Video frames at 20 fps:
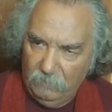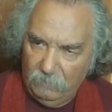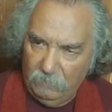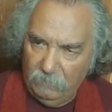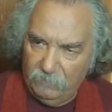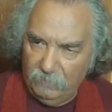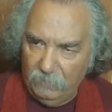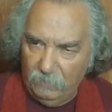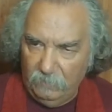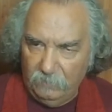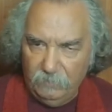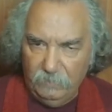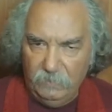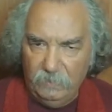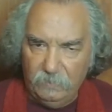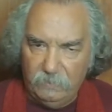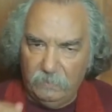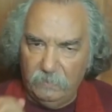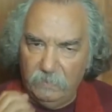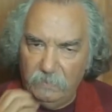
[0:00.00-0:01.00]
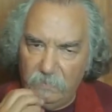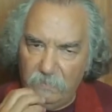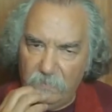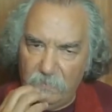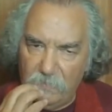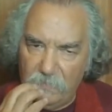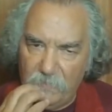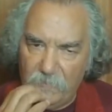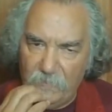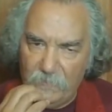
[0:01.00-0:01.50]
Because mm -hmm. underneath the,
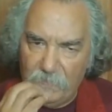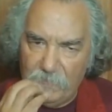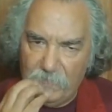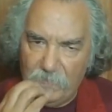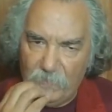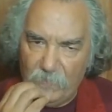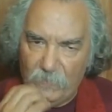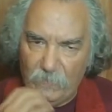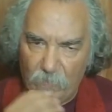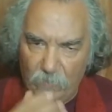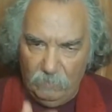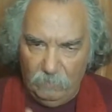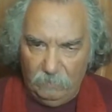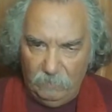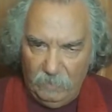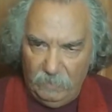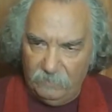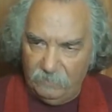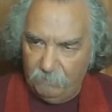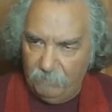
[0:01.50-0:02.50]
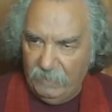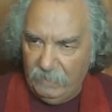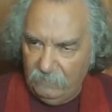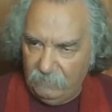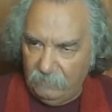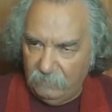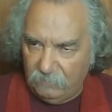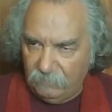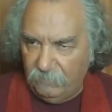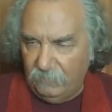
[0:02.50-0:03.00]
the or, or as
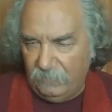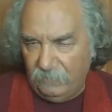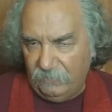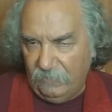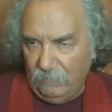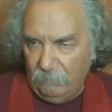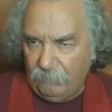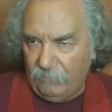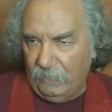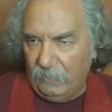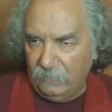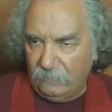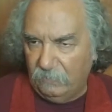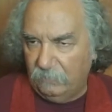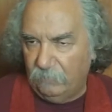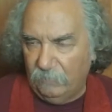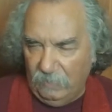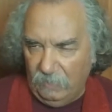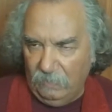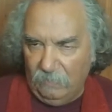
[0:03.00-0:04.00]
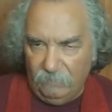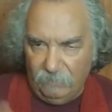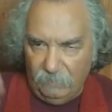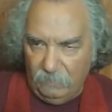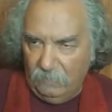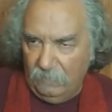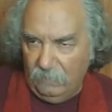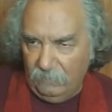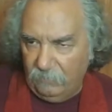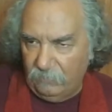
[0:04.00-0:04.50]
basis for the Zen practice, we have
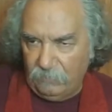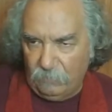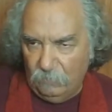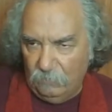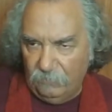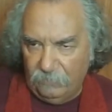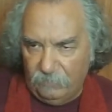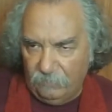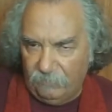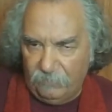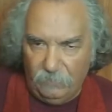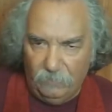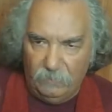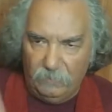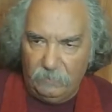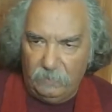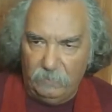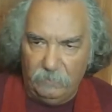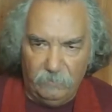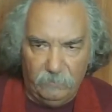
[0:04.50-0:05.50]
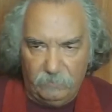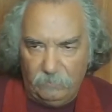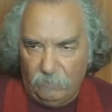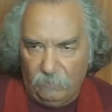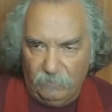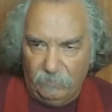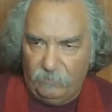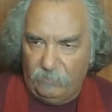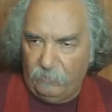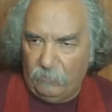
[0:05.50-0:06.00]
uh, other schools of thought that use the
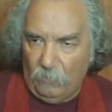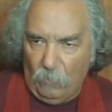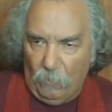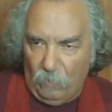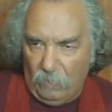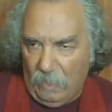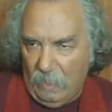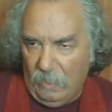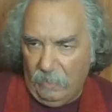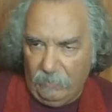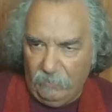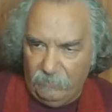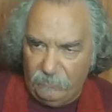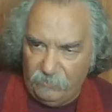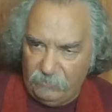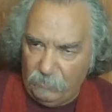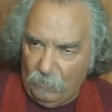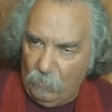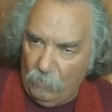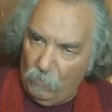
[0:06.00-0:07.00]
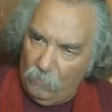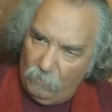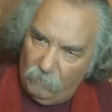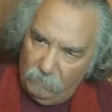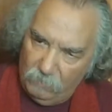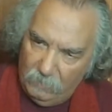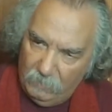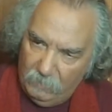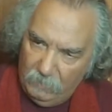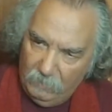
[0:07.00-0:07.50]
word soul, higher soul,
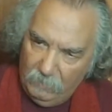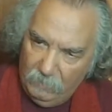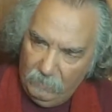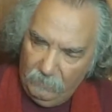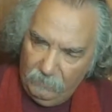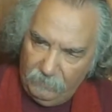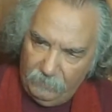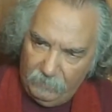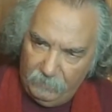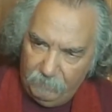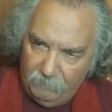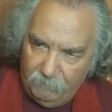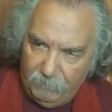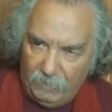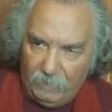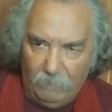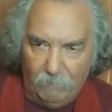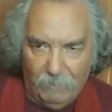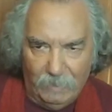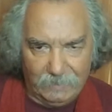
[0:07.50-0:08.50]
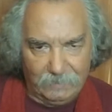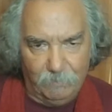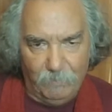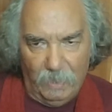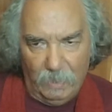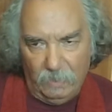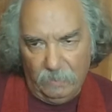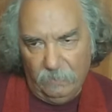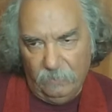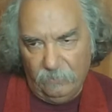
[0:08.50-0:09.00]
say
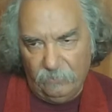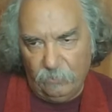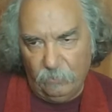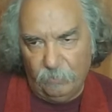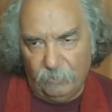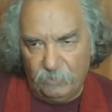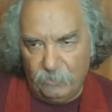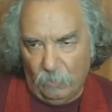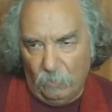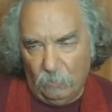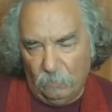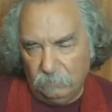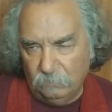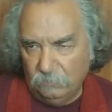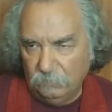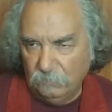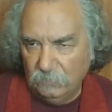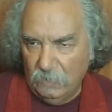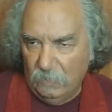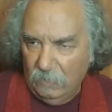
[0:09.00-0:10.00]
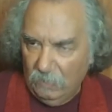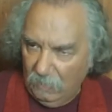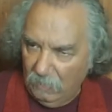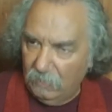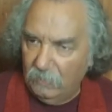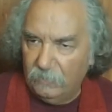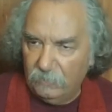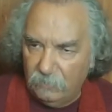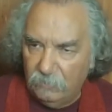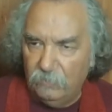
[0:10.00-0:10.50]
paramatma, super soul. I
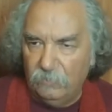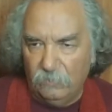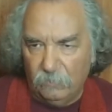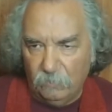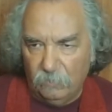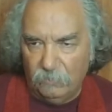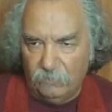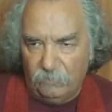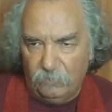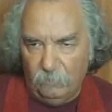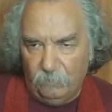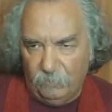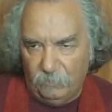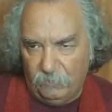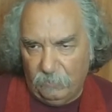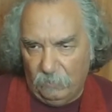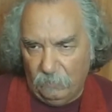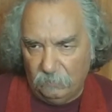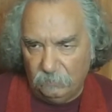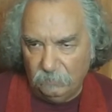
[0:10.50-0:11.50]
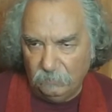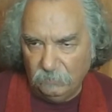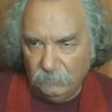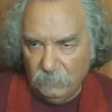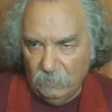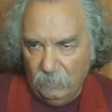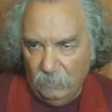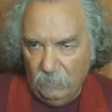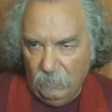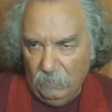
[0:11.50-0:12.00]
like to use the word super soul.
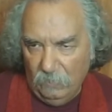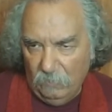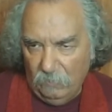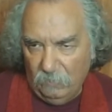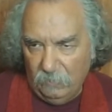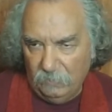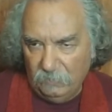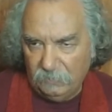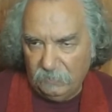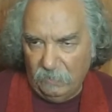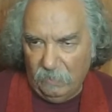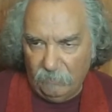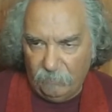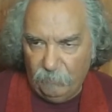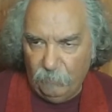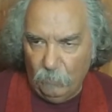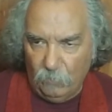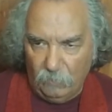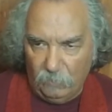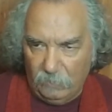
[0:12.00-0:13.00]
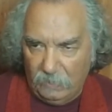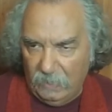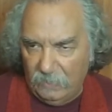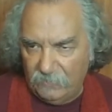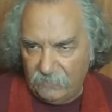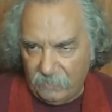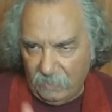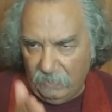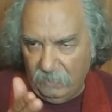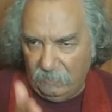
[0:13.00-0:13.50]
Uh, it's not for or
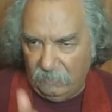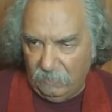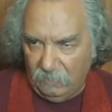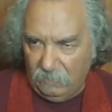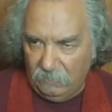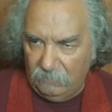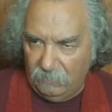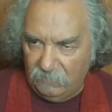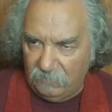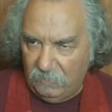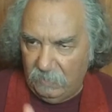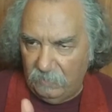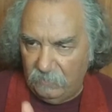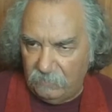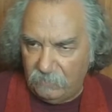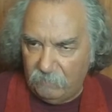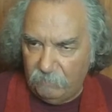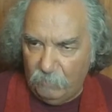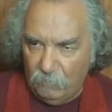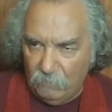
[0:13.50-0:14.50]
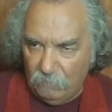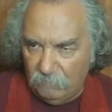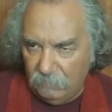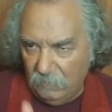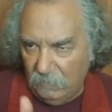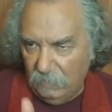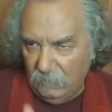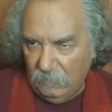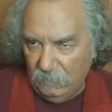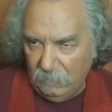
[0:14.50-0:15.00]
against anything. It just is. Boom,
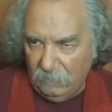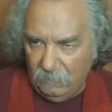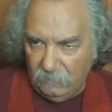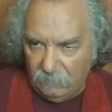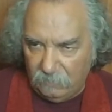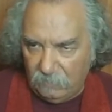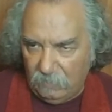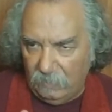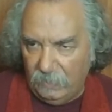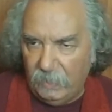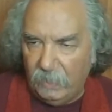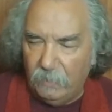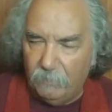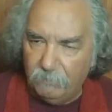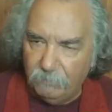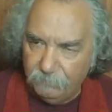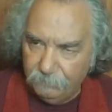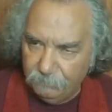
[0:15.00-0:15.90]
is clear,